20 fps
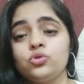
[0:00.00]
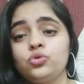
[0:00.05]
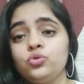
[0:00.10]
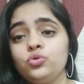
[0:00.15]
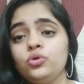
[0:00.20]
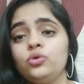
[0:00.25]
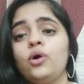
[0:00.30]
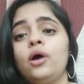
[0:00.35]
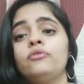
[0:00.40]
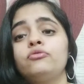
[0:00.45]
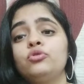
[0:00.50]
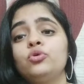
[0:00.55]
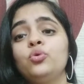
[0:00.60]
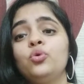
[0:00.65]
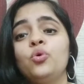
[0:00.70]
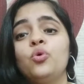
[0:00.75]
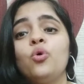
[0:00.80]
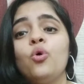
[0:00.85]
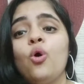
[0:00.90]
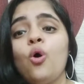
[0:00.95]
So you have to
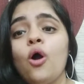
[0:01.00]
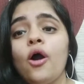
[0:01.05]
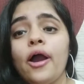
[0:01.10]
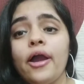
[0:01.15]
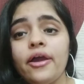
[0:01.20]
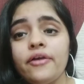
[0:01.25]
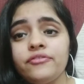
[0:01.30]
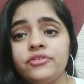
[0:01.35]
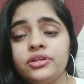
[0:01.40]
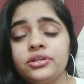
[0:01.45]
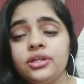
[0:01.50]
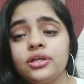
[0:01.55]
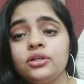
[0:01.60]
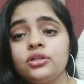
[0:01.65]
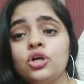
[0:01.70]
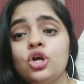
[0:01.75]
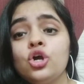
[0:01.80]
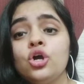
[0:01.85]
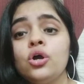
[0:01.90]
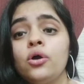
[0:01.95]
go,
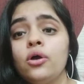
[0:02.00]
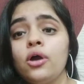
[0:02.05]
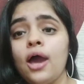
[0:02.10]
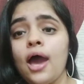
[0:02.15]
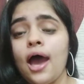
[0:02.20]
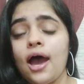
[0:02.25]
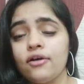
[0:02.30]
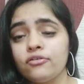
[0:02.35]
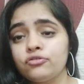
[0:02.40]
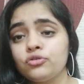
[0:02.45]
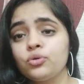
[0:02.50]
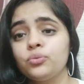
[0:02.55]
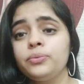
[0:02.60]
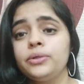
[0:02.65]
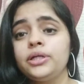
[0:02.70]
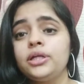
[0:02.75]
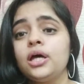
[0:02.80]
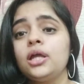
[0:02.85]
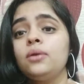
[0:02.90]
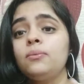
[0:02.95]
everything have to
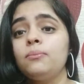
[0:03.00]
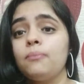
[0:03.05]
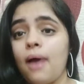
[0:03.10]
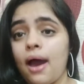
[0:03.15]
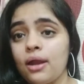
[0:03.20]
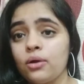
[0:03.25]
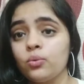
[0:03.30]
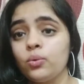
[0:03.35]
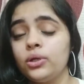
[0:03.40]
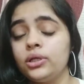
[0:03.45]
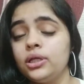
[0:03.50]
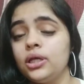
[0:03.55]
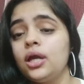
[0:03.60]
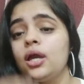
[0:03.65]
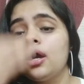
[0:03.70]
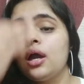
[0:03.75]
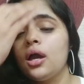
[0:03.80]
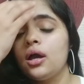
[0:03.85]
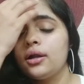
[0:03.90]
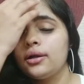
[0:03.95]
be done manually,
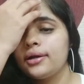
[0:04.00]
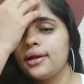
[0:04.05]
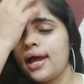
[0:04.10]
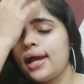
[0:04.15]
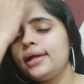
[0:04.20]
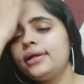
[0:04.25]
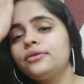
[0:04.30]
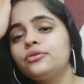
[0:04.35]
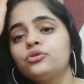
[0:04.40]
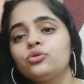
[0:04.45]
right?